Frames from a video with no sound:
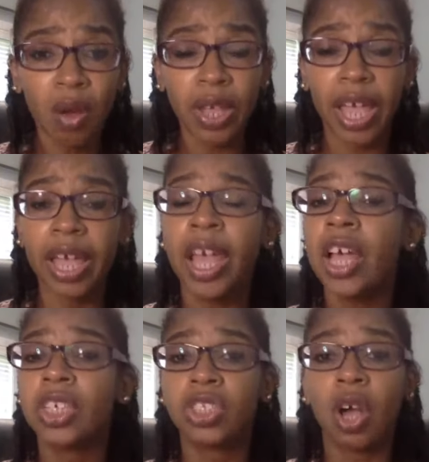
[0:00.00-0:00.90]
Okay,
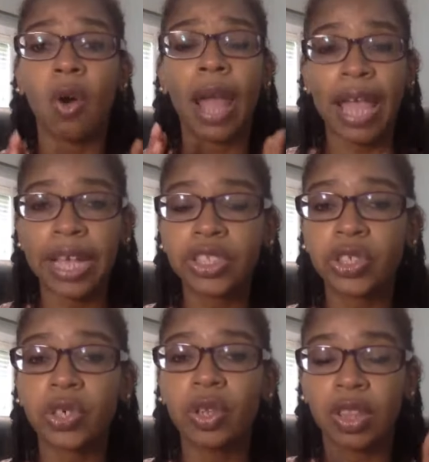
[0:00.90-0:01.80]
so
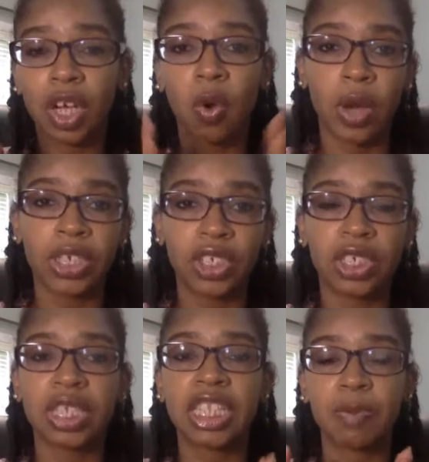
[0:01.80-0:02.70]
answer the
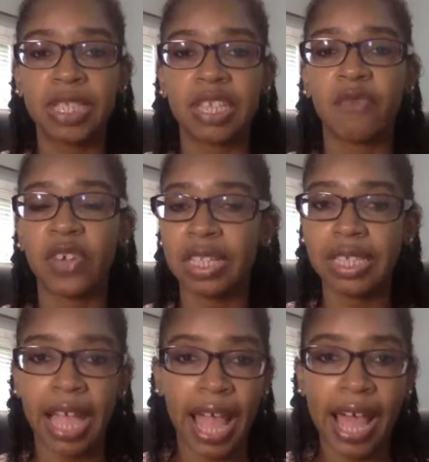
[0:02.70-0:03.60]
question
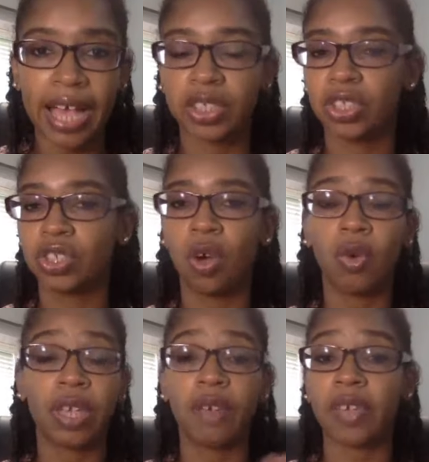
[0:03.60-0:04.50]
specifically asked.
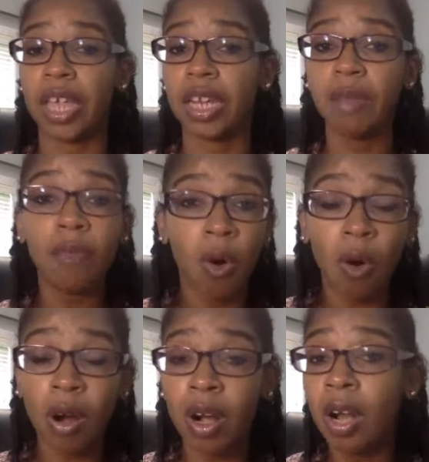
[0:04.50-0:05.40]
Don't give any
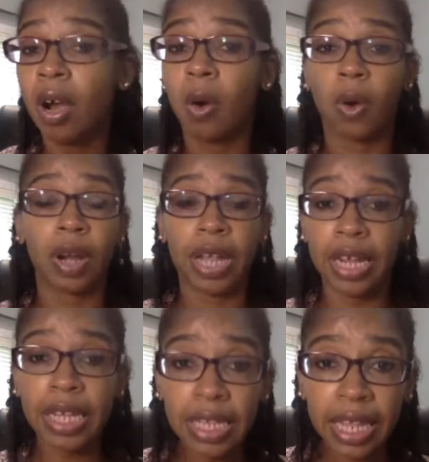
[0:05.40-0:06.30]
more or
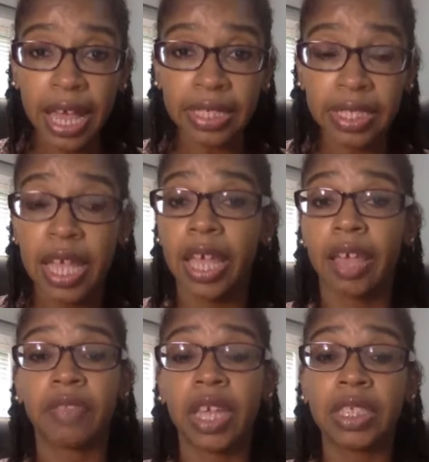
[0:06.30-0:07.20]
any less.
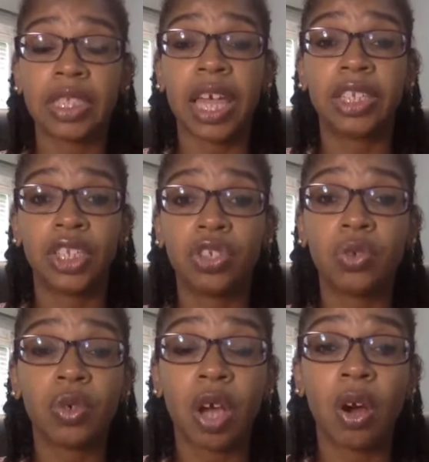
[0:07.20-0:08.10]
If they say,
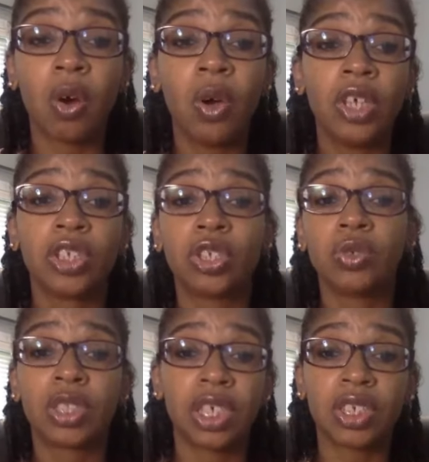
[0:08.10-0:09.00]
did you go
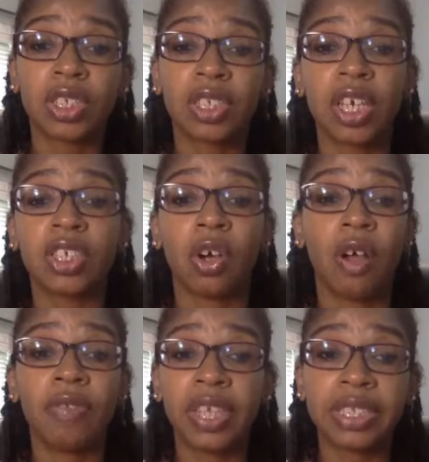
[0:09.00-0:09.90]
to such and such
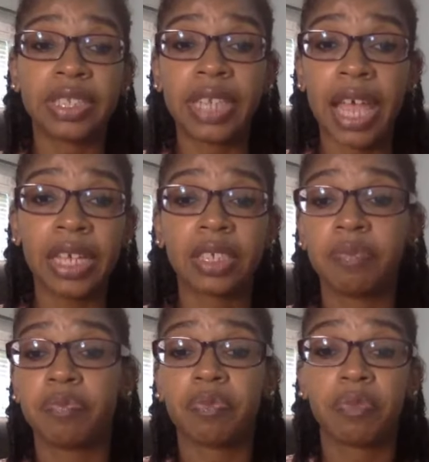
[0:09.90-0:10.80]
on this date?